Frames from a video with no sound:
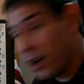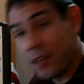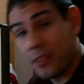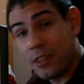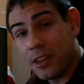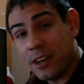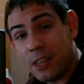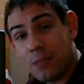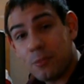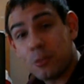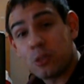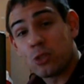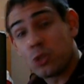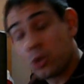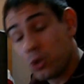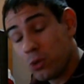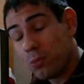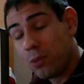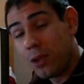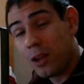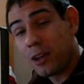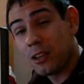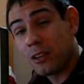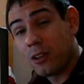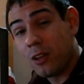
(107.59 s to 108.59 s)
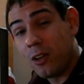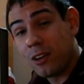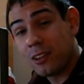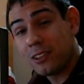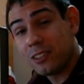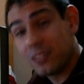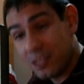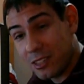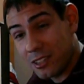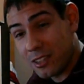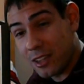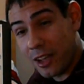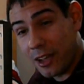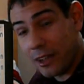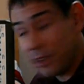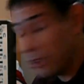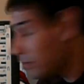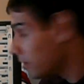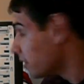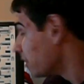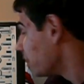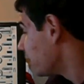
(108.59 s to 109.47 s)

The name is too bloody long to say.